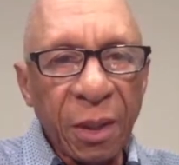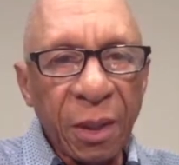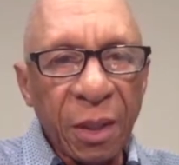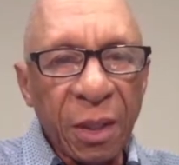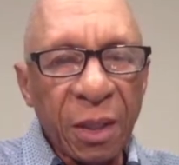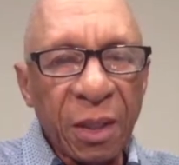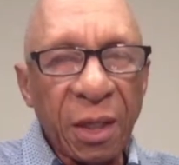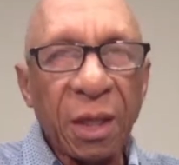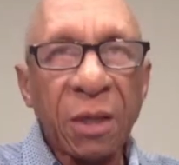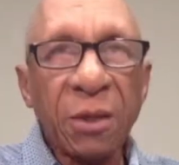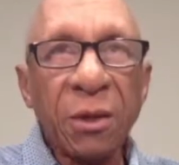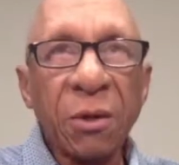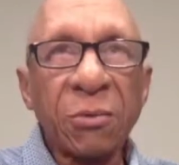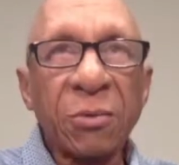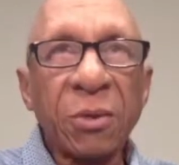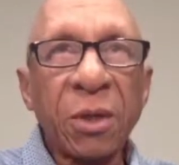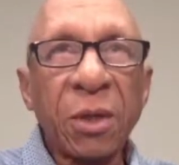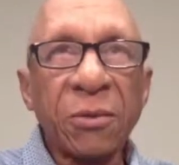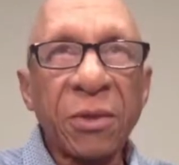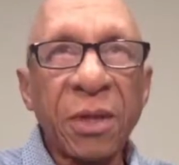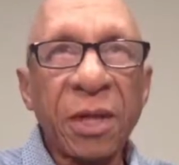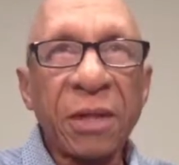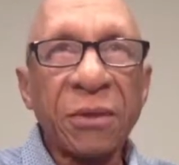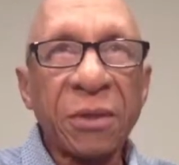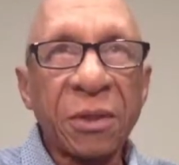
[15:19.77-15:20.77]
And I don't
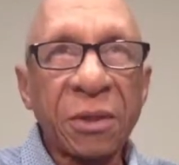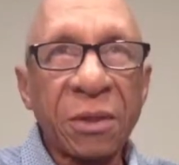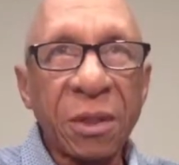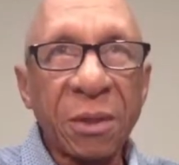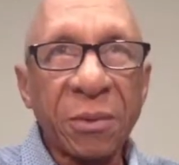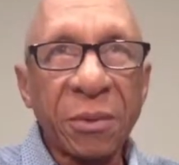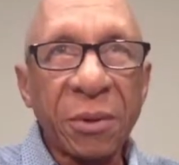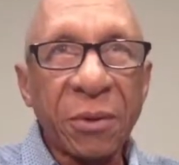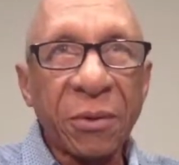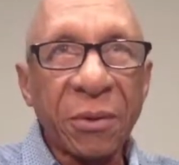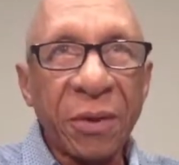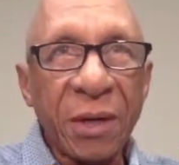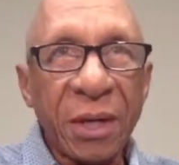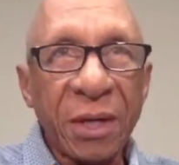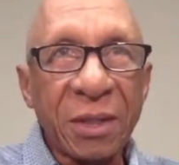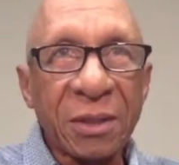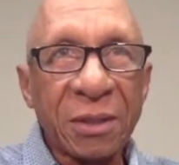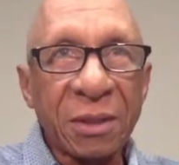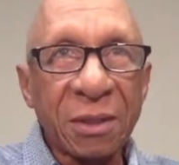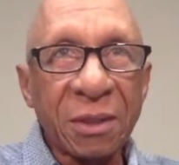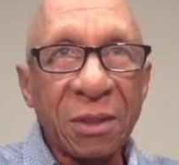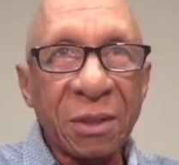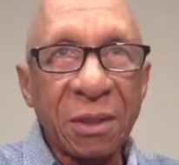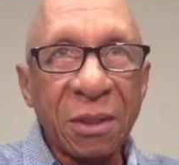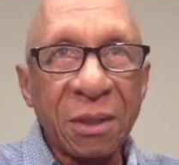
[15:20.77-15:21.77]
know that the
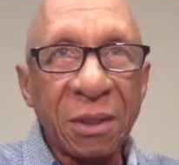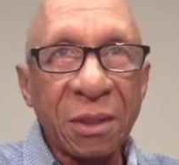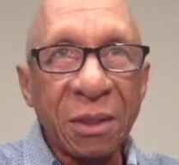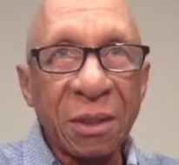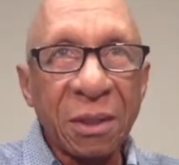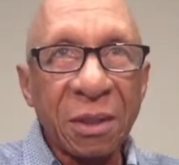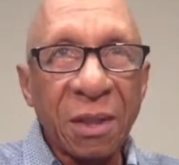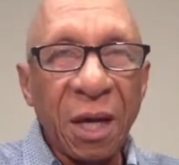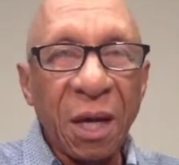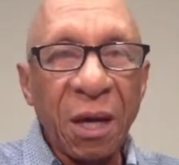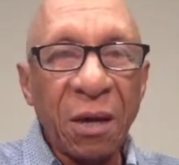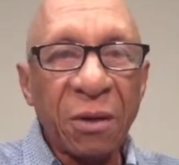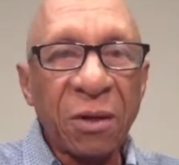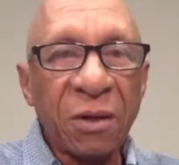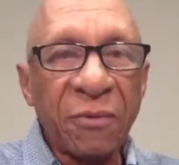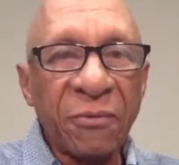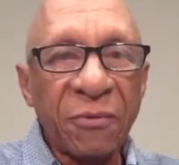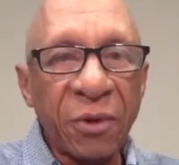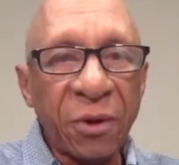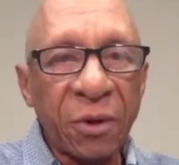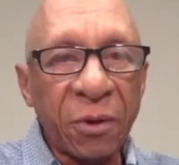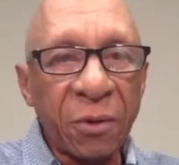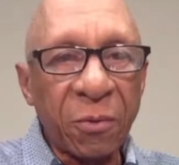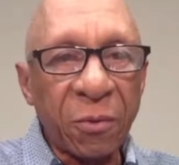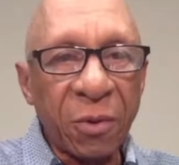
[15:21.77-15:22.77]
Democrats counted
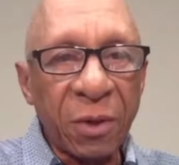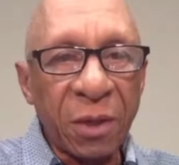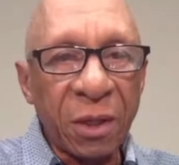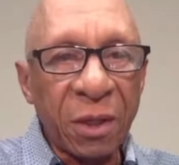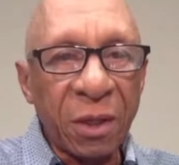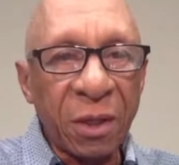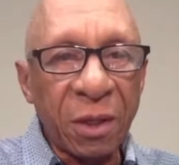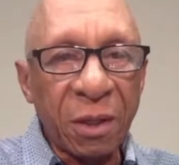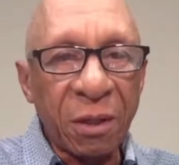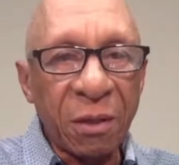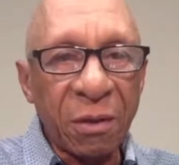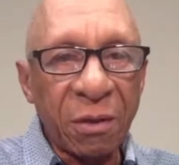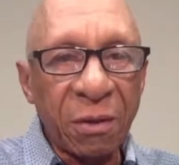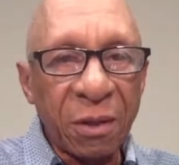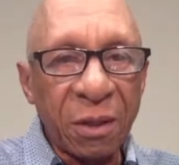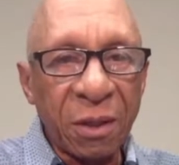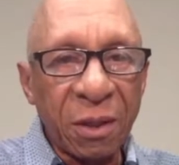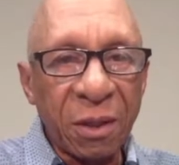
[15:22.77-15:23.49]
very well,